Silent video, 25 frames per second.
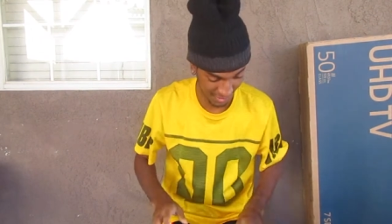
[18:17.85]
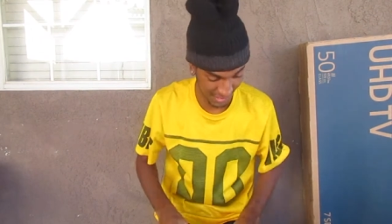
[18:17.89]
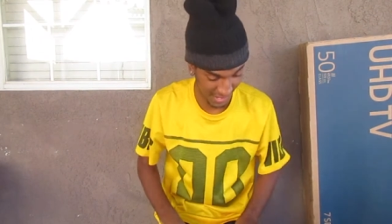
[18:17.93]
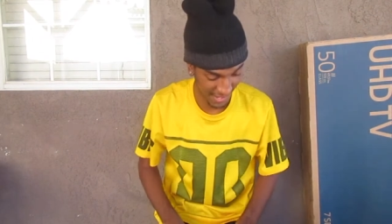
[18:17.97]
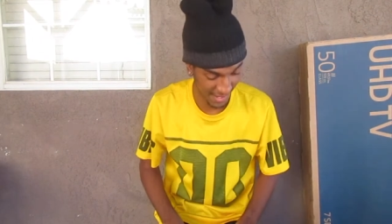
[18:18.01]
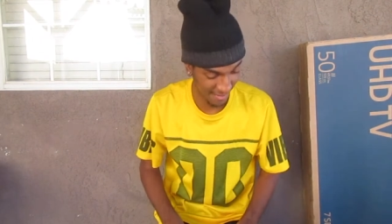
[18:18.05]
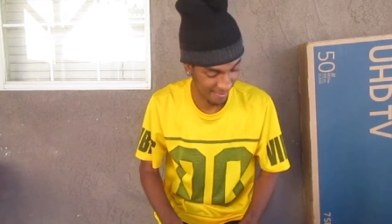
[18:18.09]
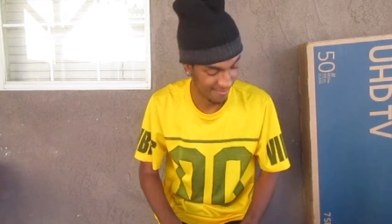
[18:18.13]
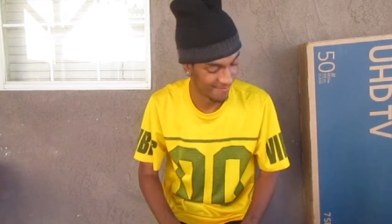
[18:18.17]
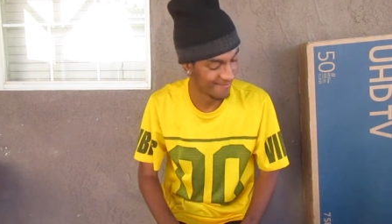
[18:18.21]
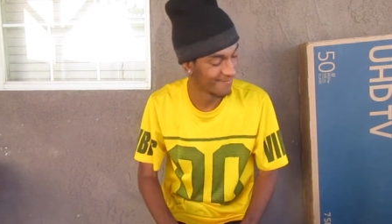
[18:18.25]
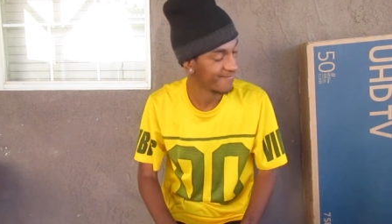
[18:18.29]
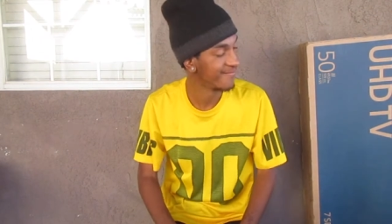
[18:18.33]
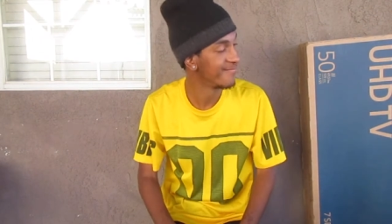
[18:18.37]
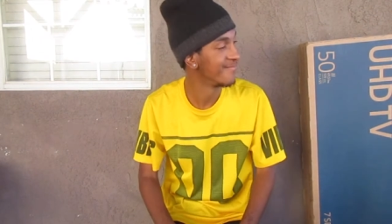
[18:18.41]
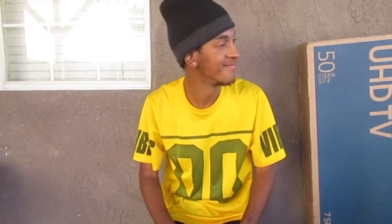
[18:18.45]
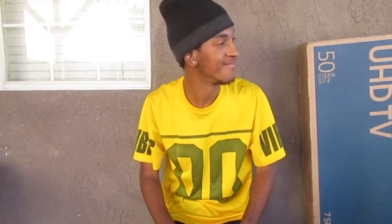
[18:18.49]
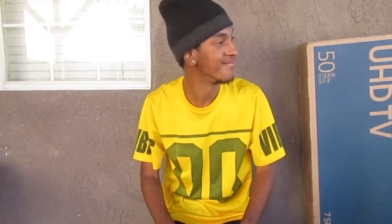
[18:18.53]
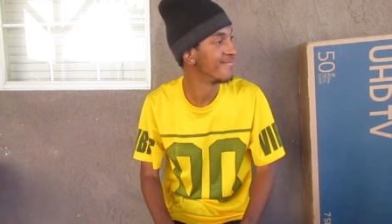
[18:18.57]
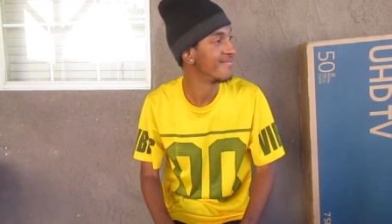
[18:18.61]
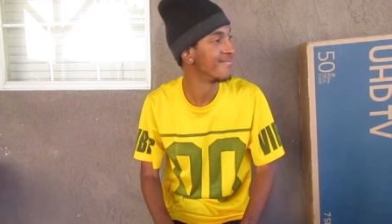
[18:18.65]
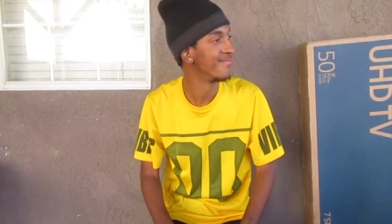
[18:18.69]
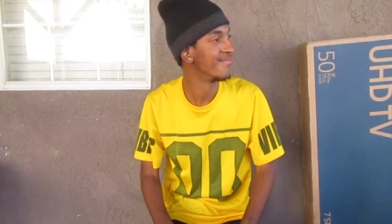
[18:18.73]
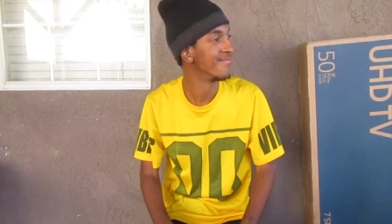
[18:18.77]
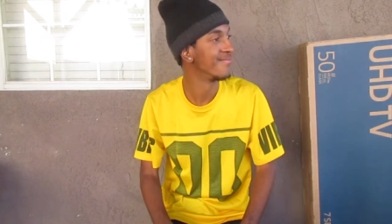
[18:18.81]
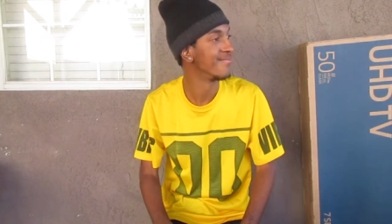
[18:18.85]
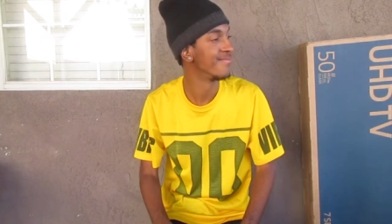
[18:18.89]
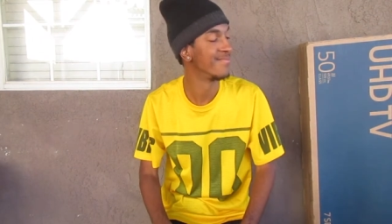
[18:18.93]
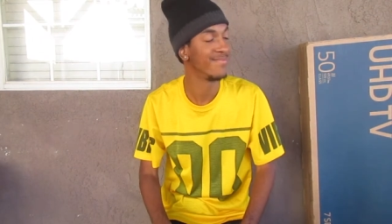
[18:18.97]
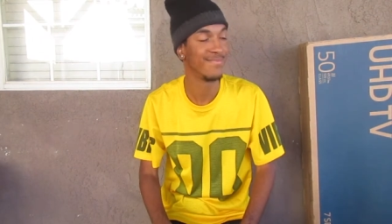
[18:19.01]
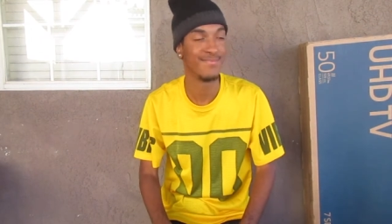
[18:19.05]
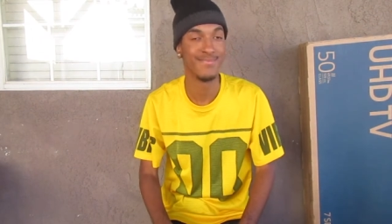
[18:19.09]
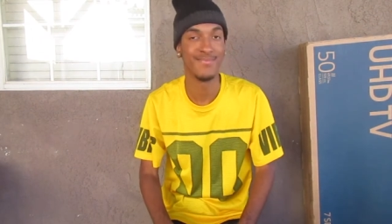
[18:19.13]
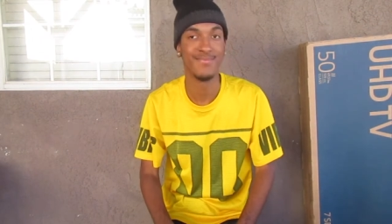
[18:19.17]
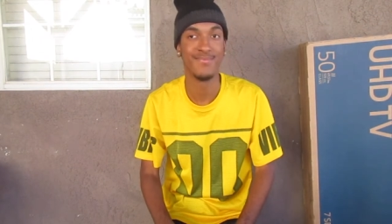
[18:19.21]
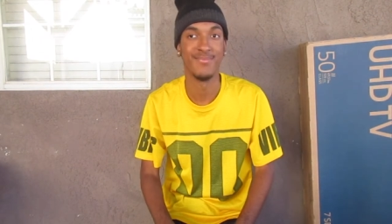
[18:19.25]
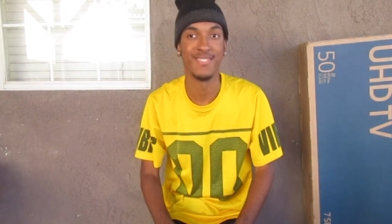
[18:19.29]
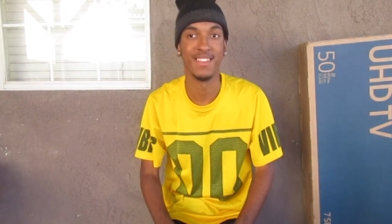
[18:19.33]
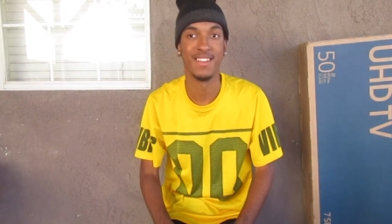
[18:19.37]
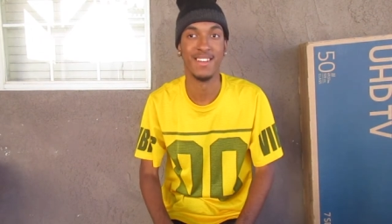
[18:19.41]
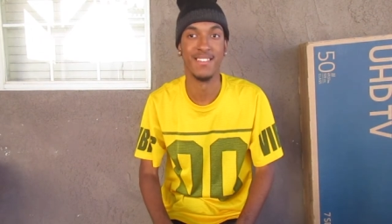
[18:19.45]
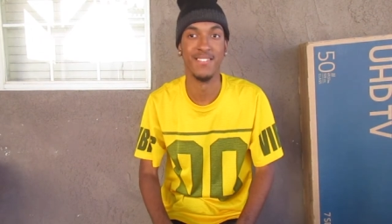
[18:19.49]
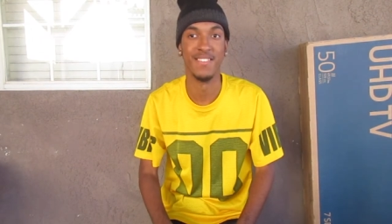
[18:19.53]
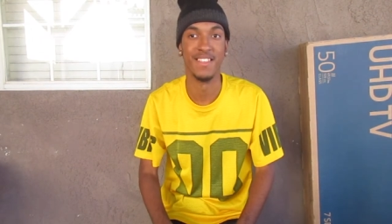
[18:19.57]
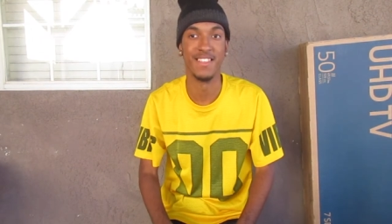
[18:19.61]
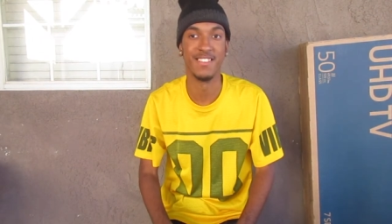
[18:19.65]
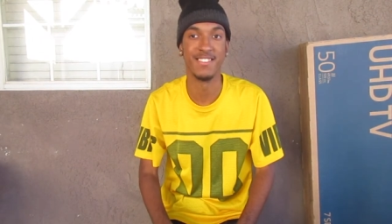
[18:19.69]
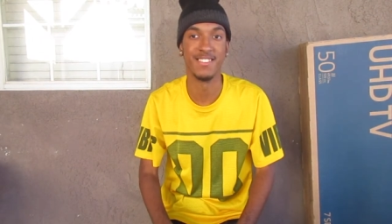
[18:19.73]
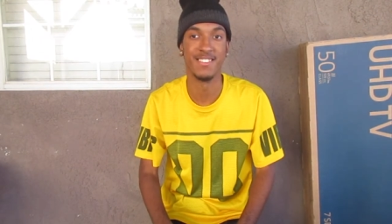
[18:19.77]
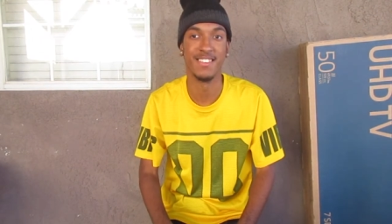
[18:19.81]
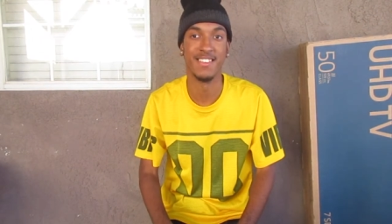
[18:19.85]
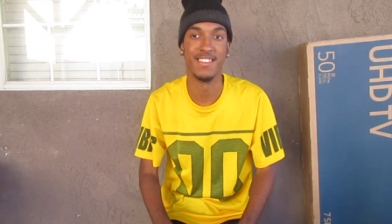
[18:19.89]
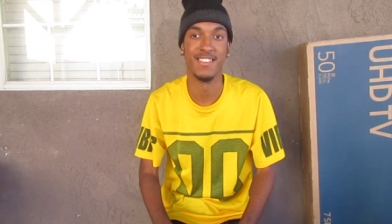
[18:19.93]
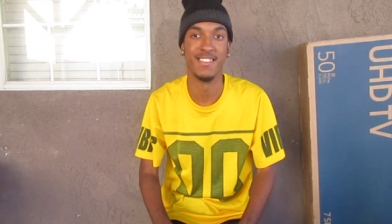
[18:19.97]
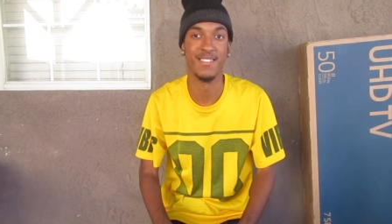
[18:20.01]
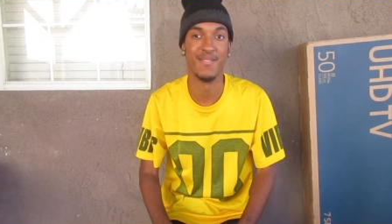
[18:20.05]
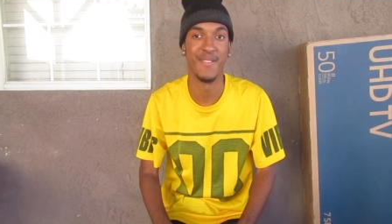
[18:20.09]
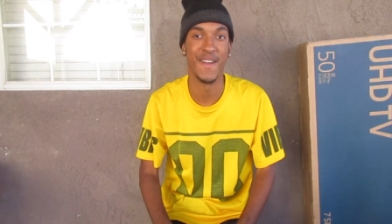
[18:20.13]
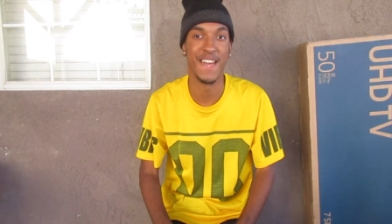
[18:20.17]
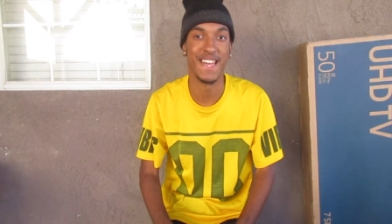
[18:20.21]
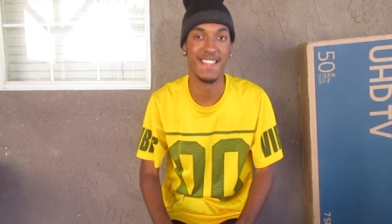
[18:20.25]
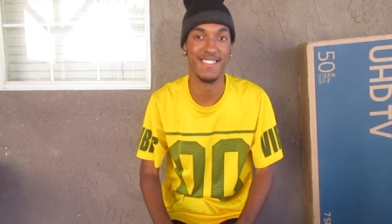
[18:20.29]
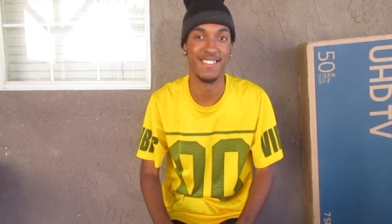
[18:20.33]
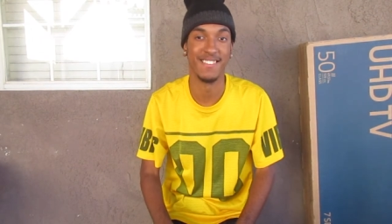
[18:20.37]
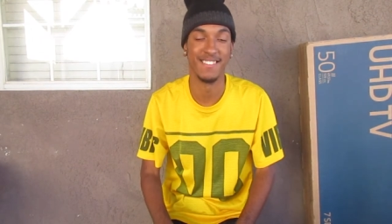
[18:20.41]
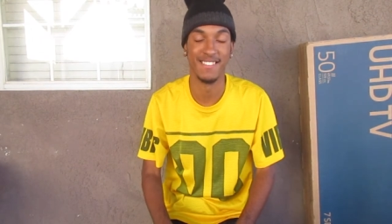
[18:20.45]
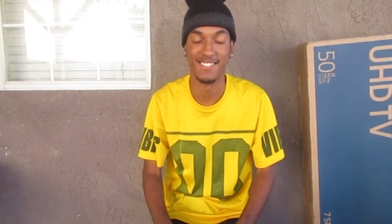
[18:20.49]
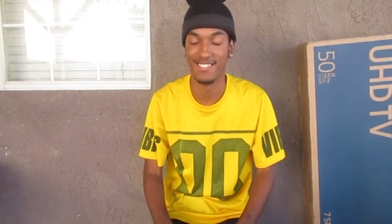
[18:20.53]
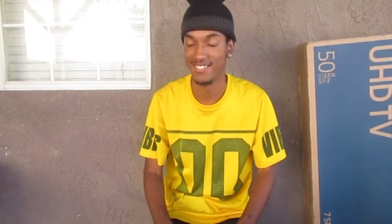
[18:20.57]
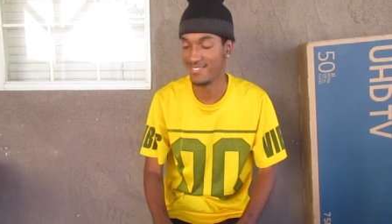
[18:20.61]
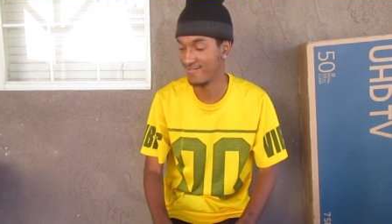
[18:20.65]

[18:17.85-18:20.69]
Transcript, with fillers: I'm saying? This shit is amazing.